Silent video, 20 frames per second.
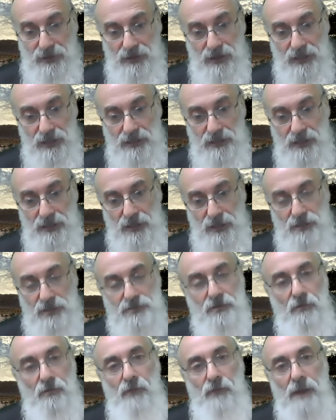All right.
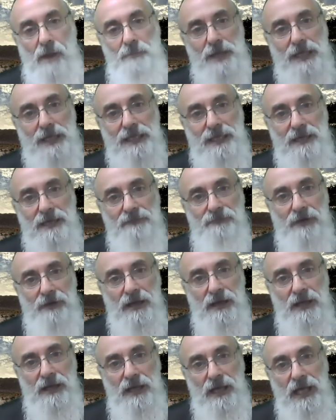So Rebbe
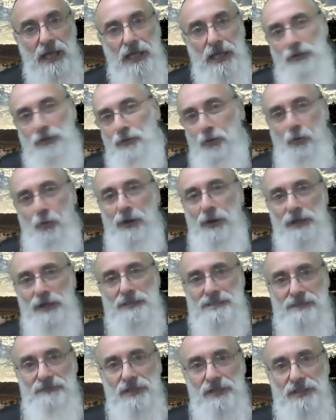Akiva, he knew the
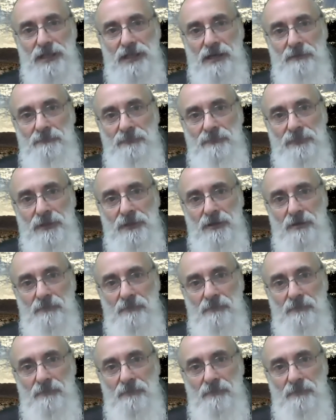oneness of Hashem.